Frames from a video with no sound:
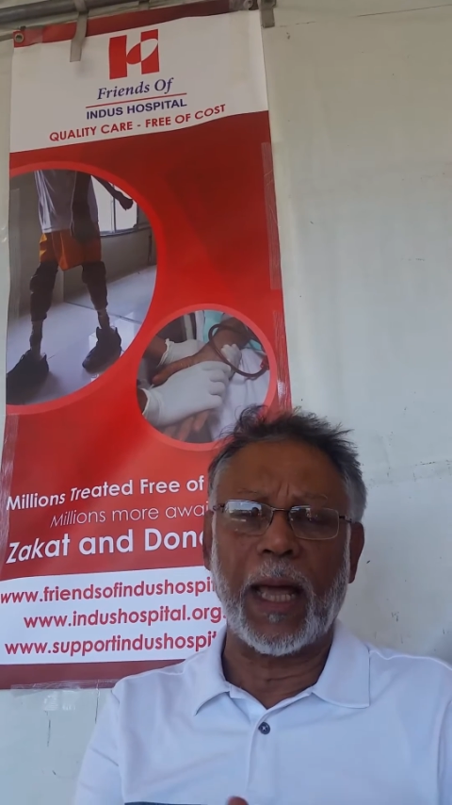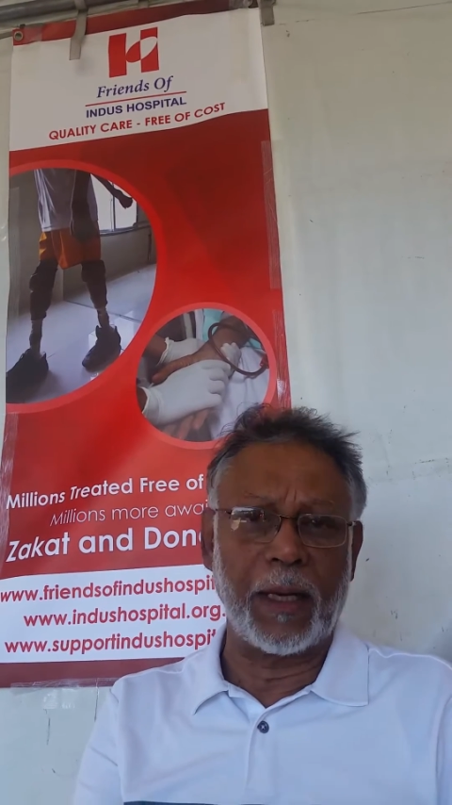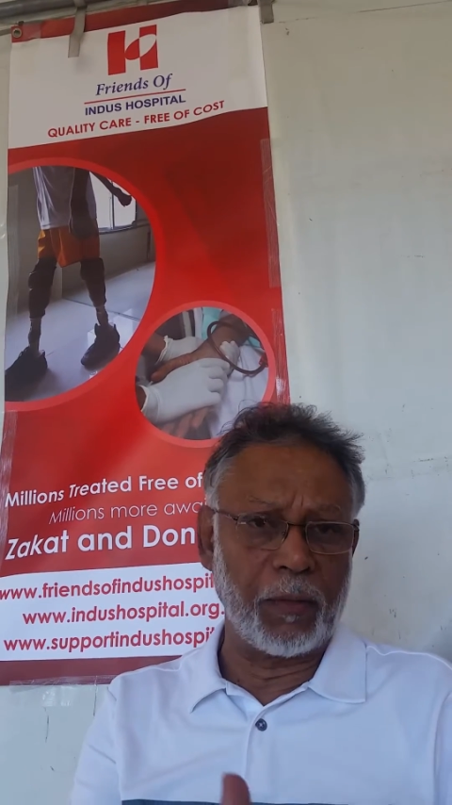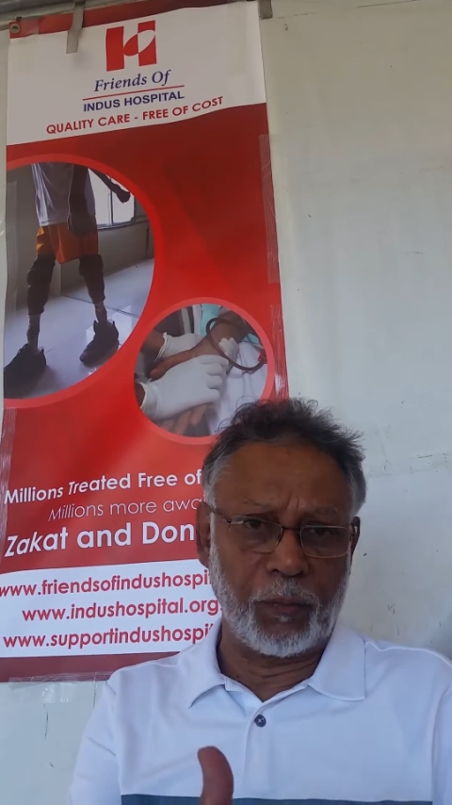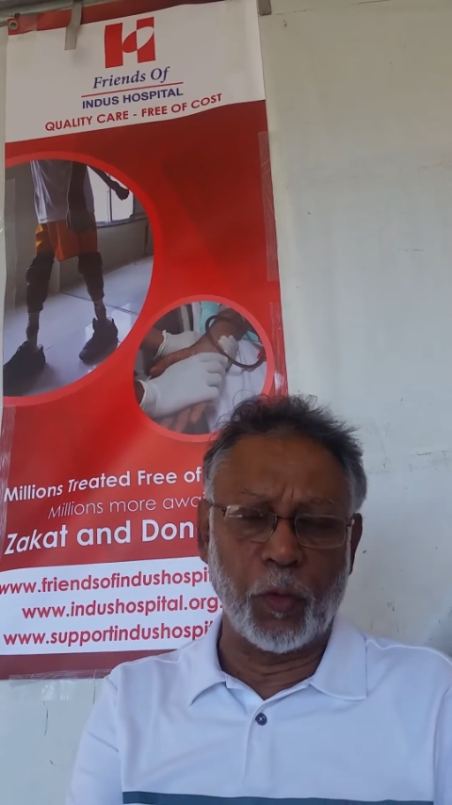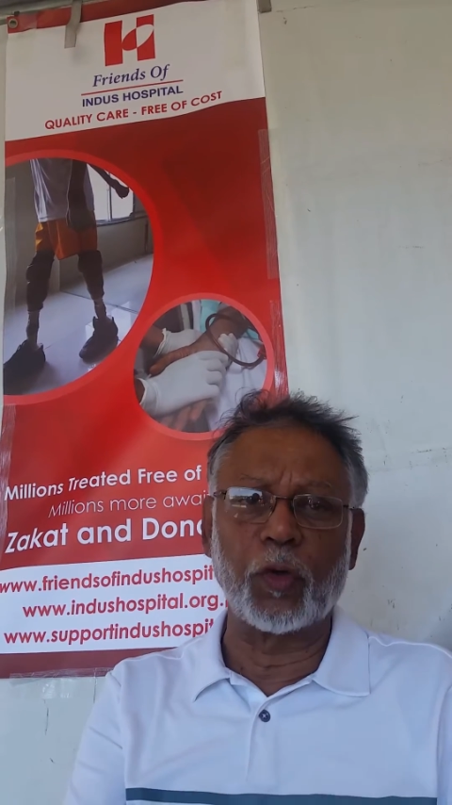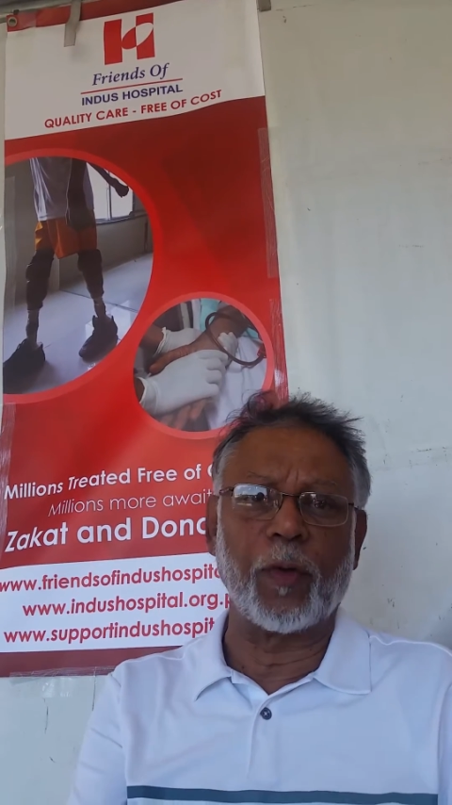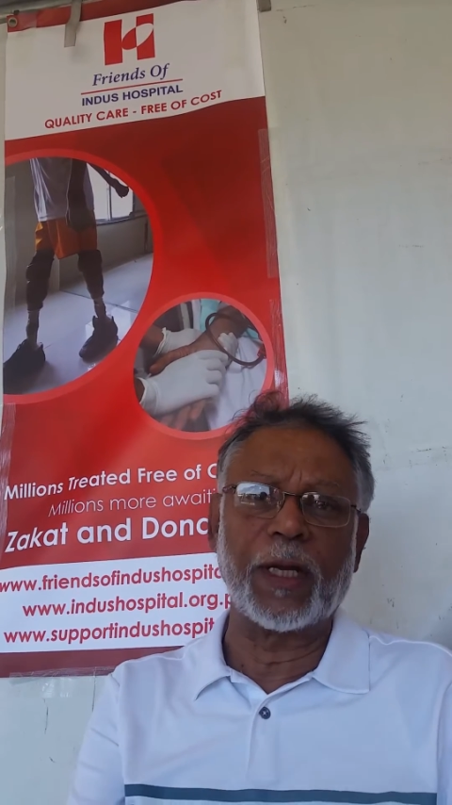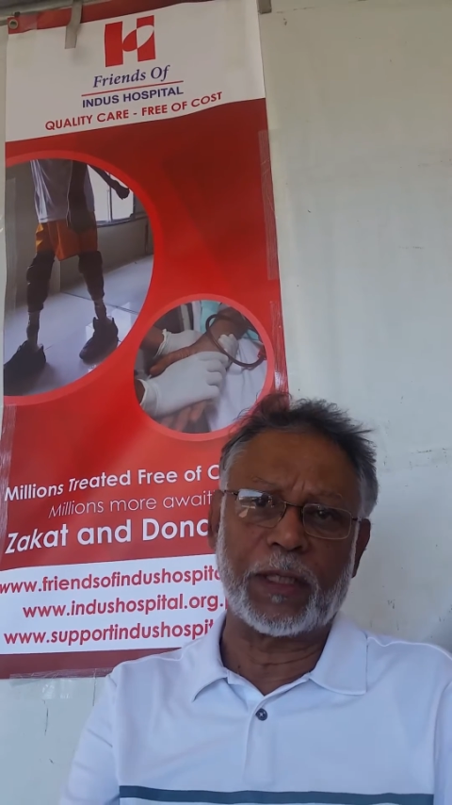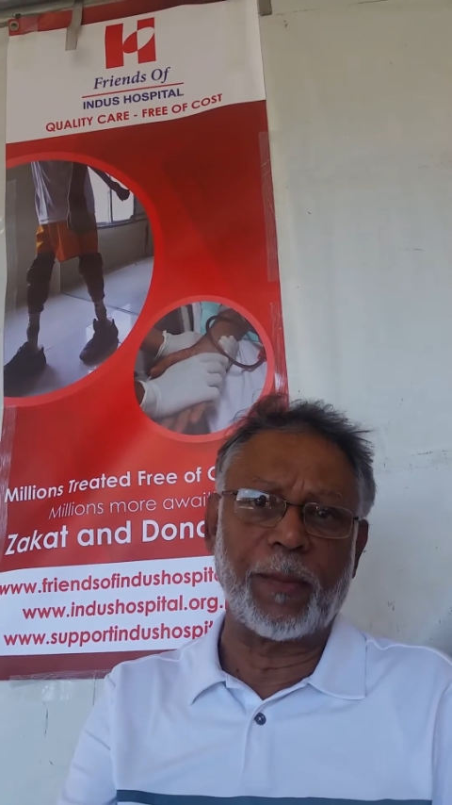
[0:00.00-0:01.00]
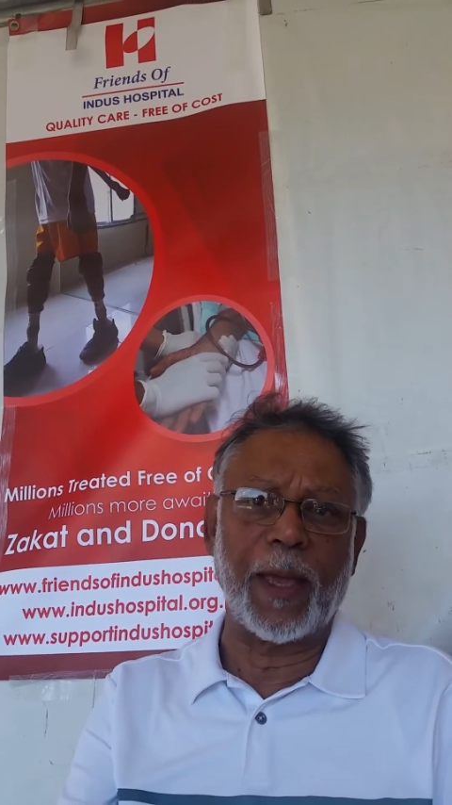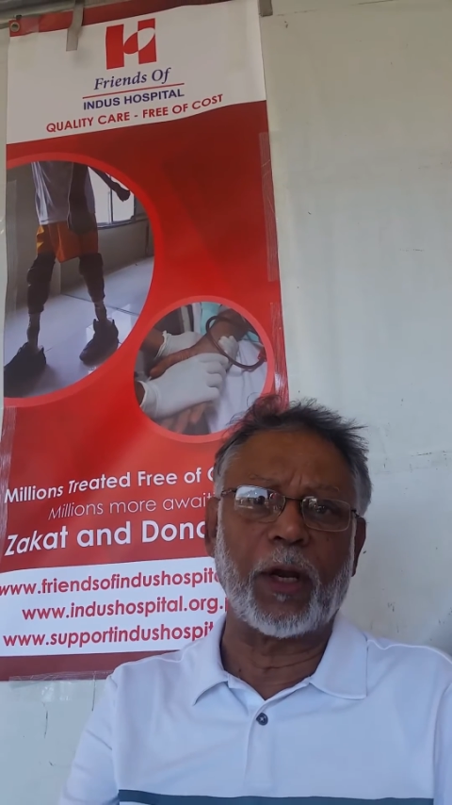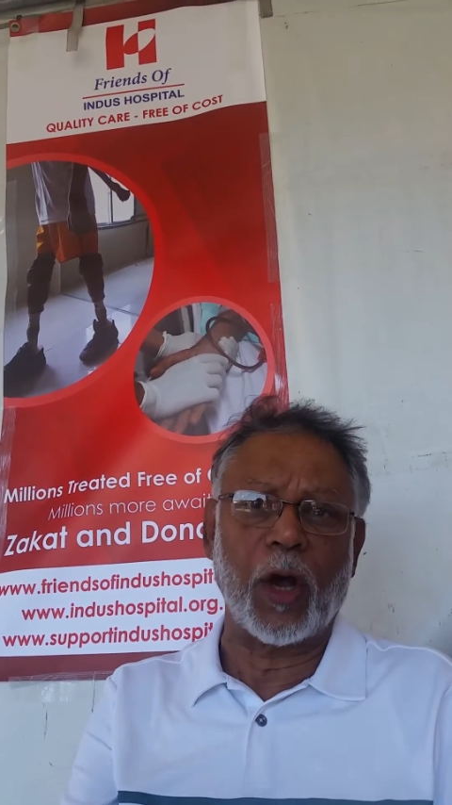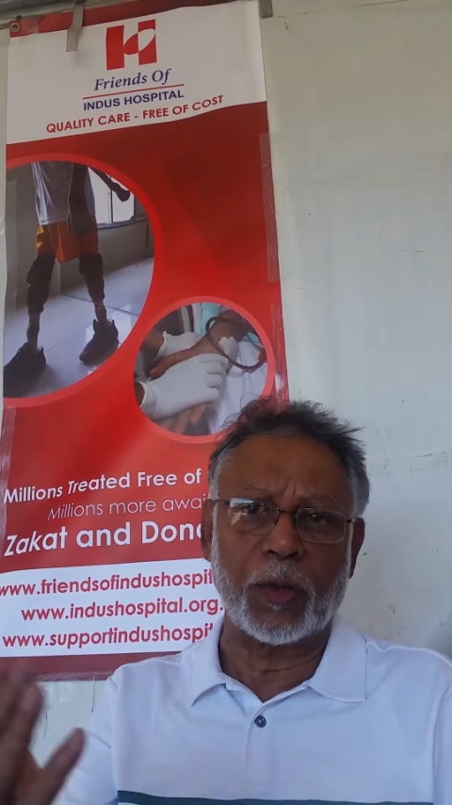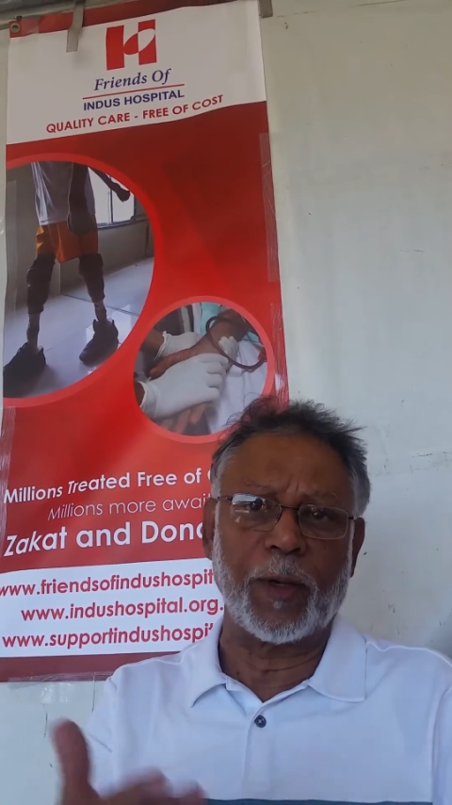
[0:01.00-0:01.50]
And fourth one is the main
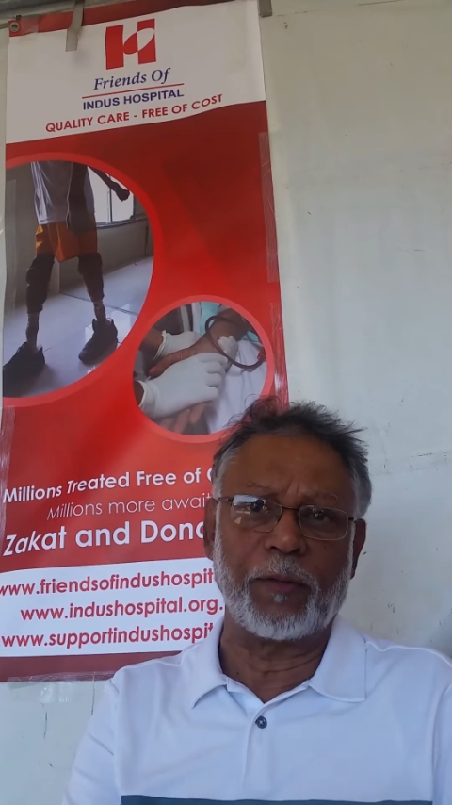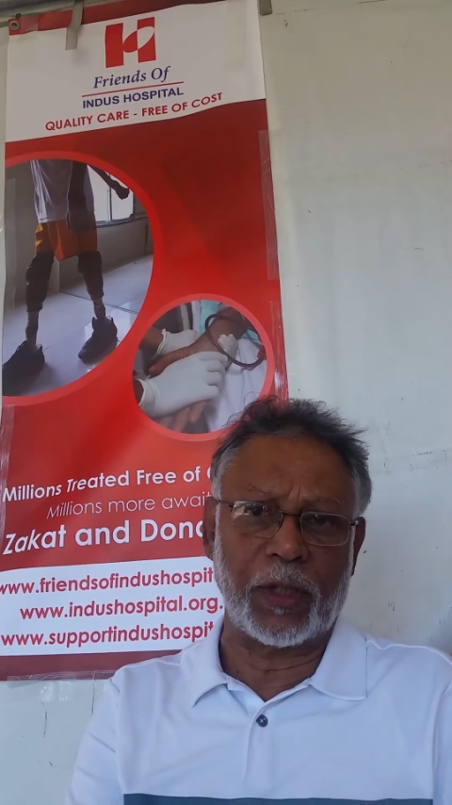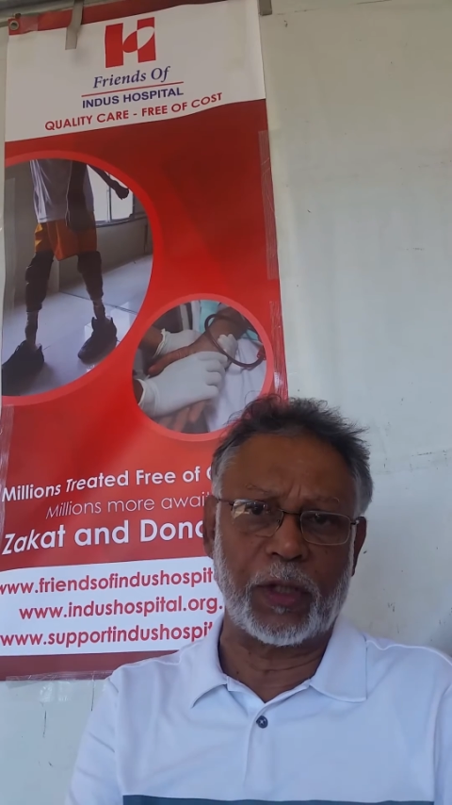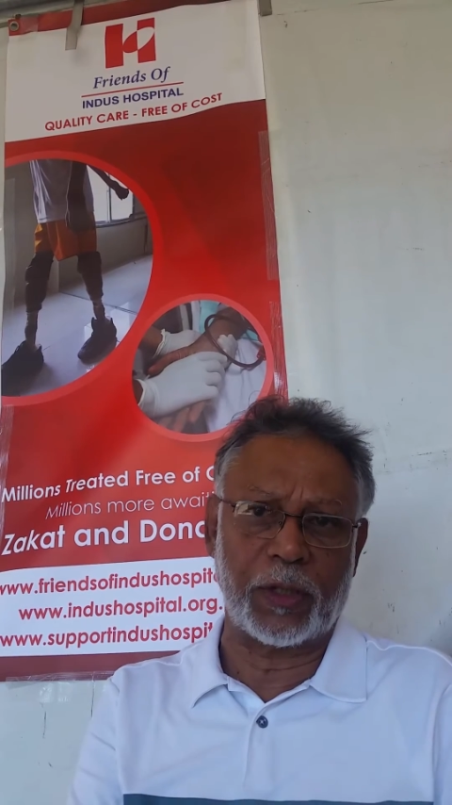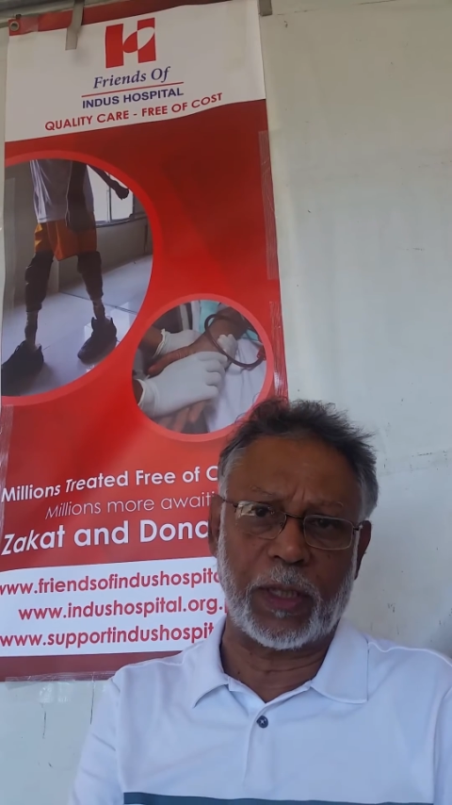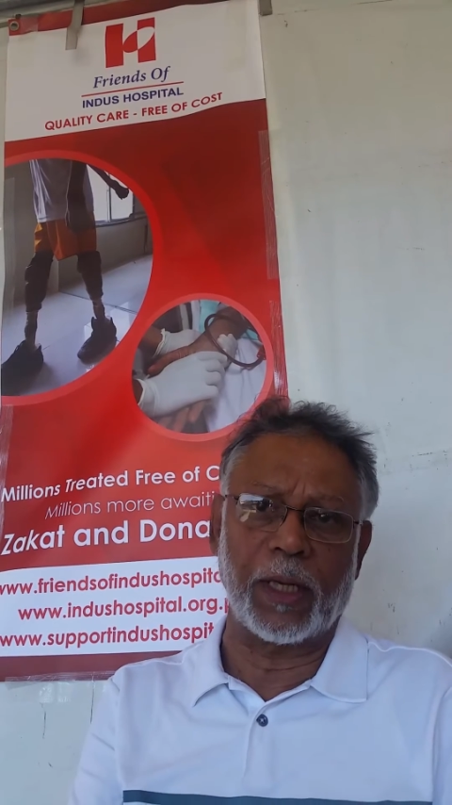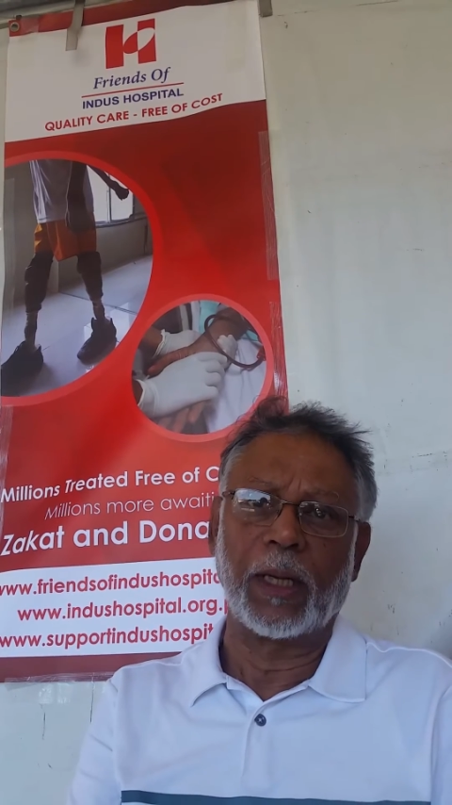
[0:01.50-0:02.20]
hospital, which is